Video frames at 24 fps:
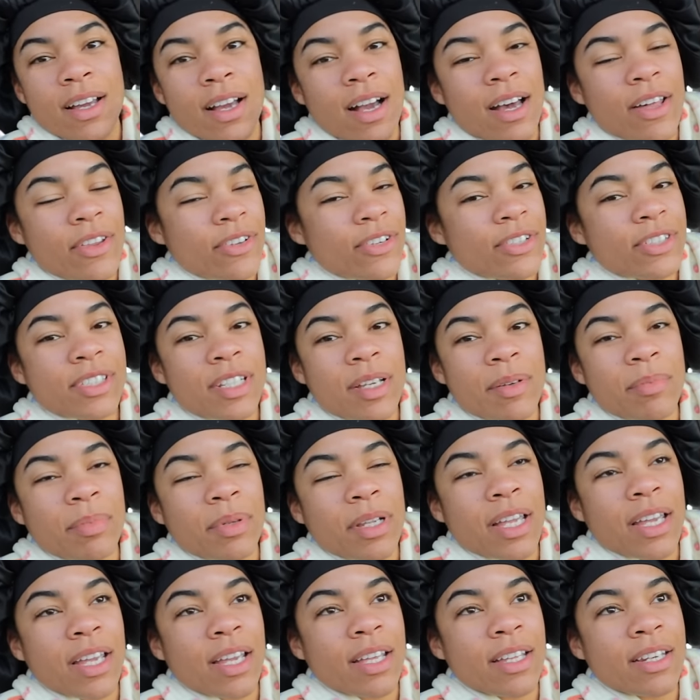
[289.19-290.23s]
other stuff
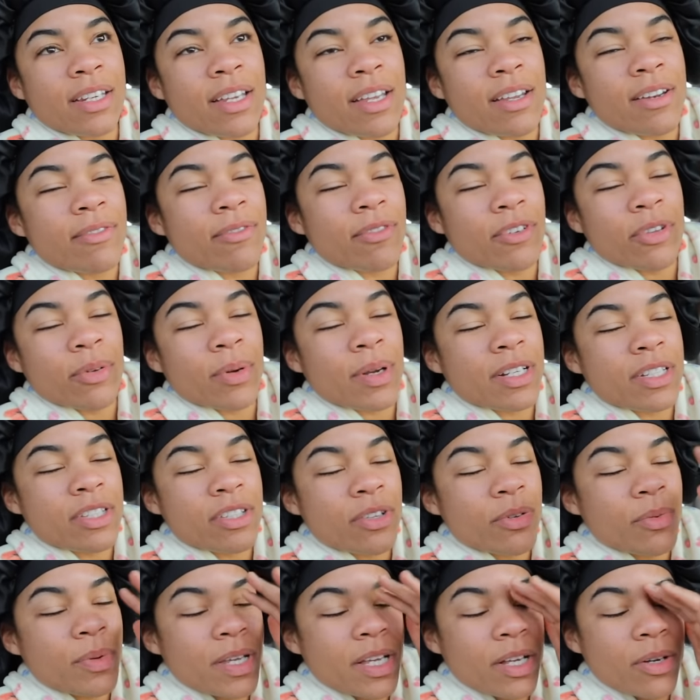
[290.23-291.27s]
planned and for the rest
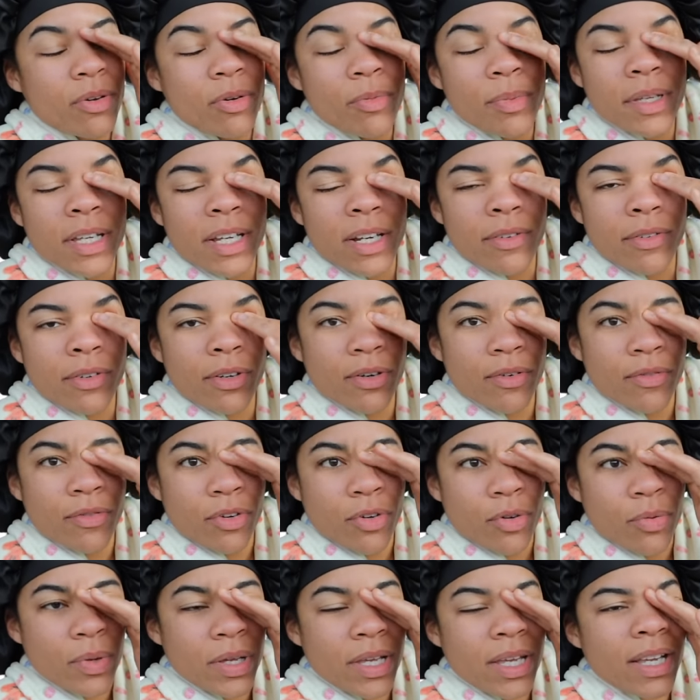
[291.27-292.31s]
of the week we'll be here for a
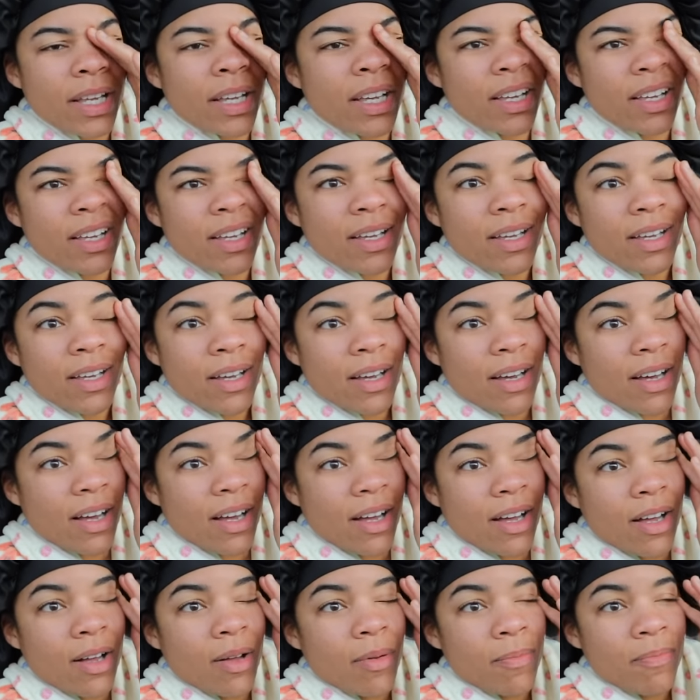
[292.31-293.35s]
full week
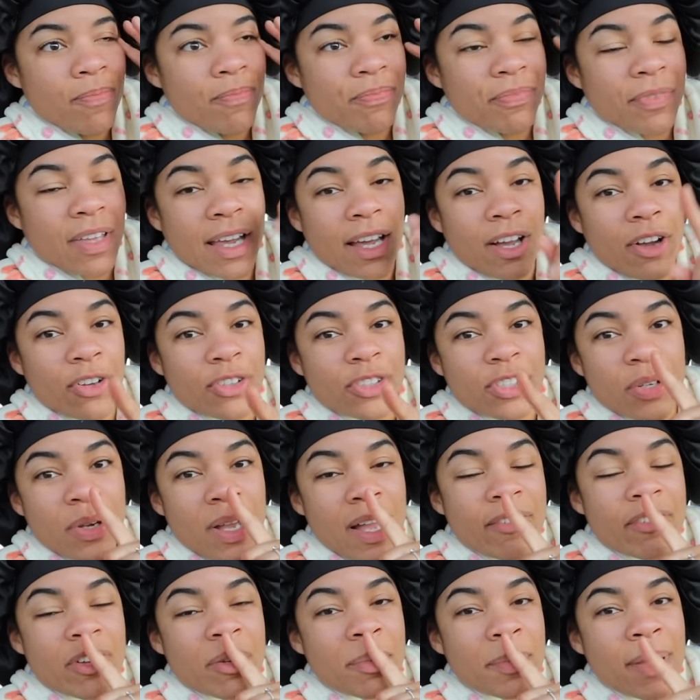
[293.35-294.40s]
um, I also
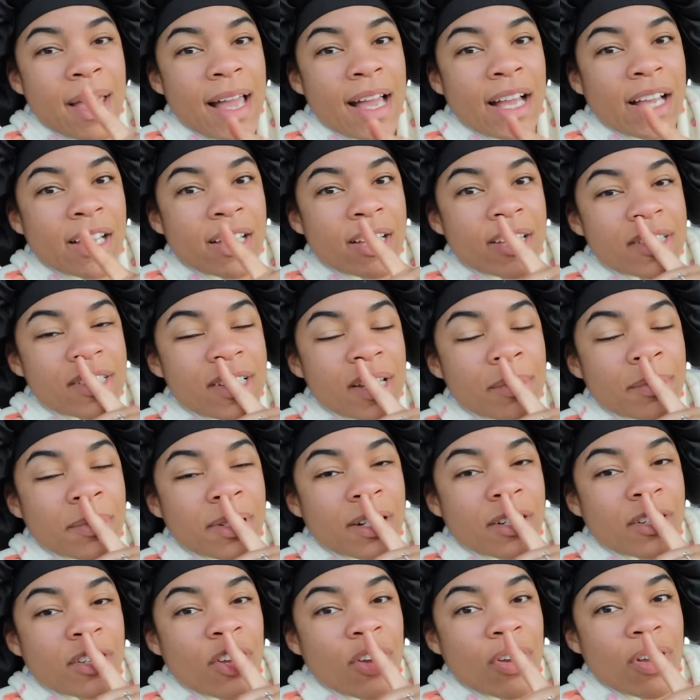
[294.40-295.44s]
have a package I'm
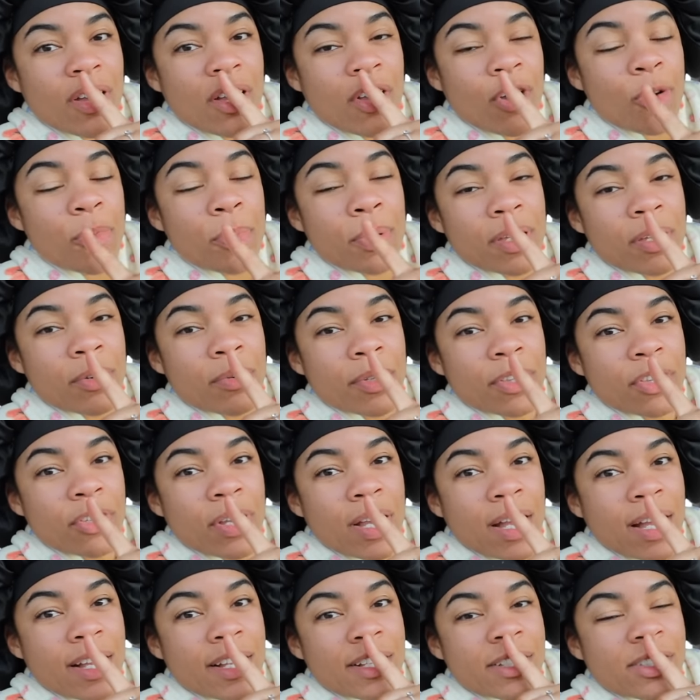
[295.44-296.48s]
going to open with you
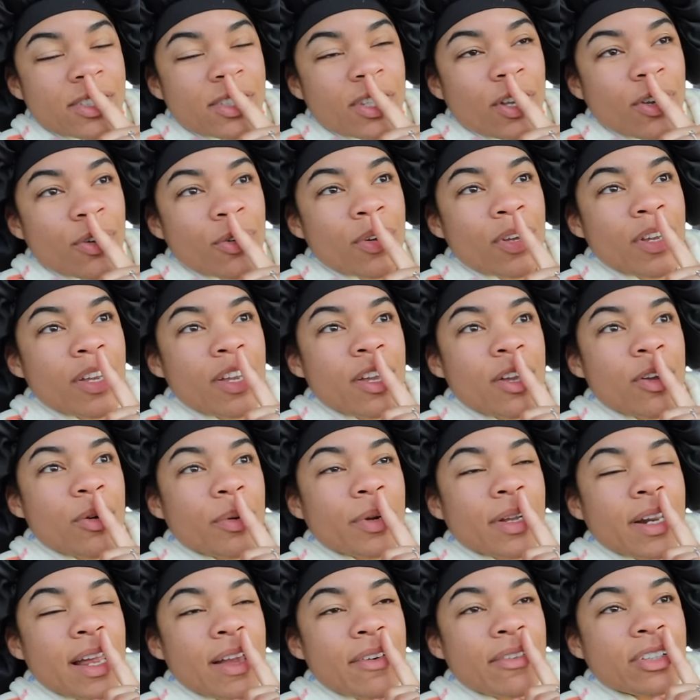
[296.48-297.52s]
guys, so
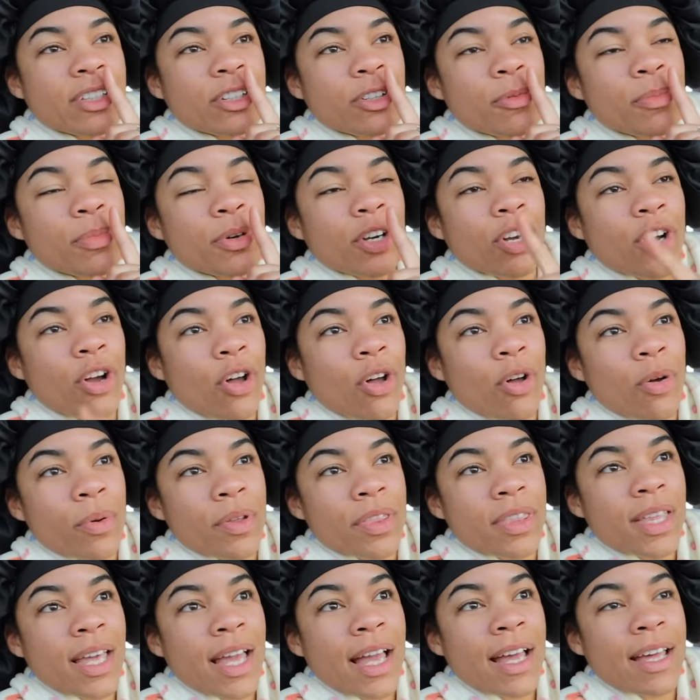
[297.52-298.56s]
we're going to have a little book haul
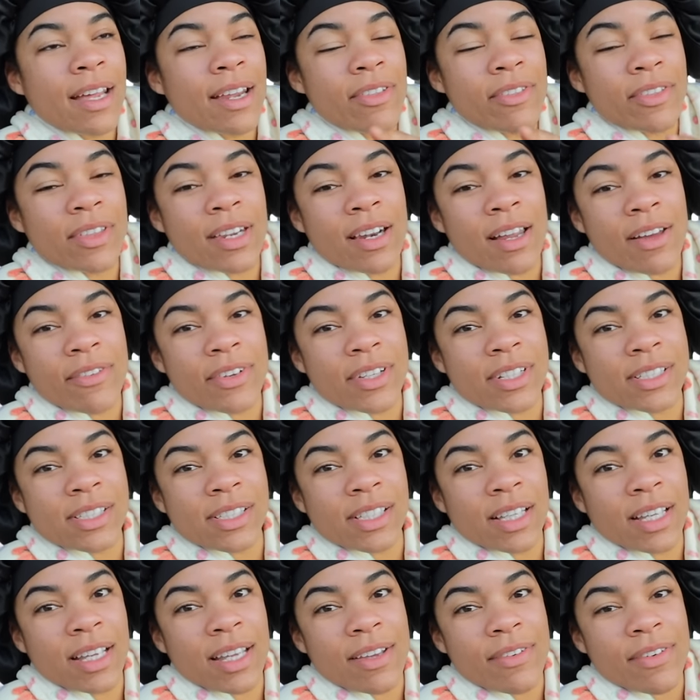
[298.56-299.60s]
with that. And then,
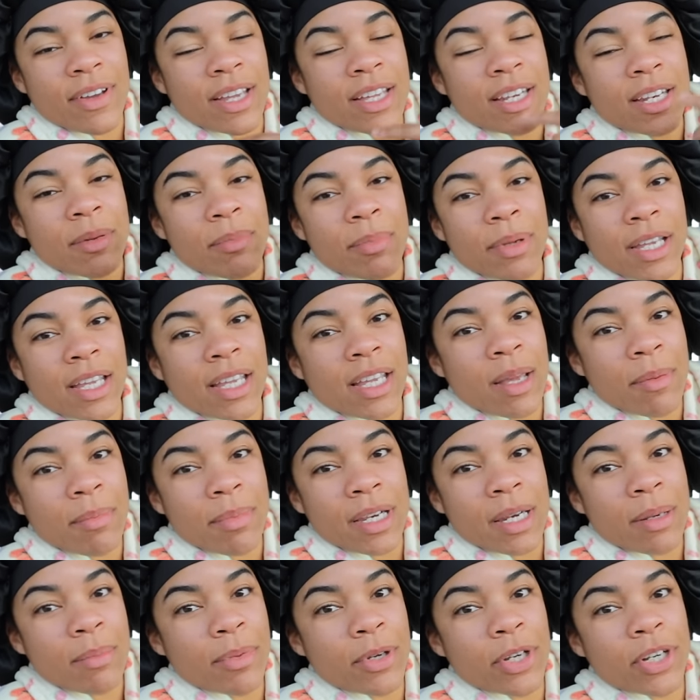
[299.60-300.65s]
obviously, if I end up picking up
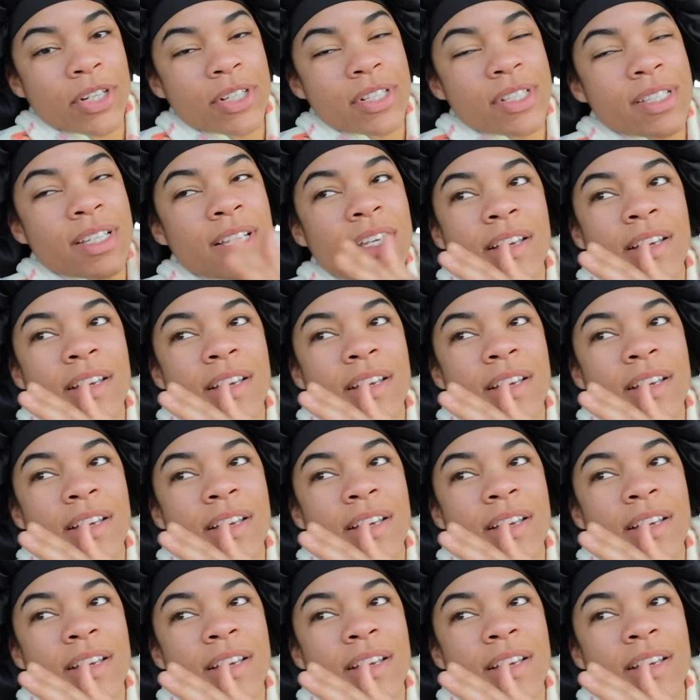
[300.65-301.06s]
any books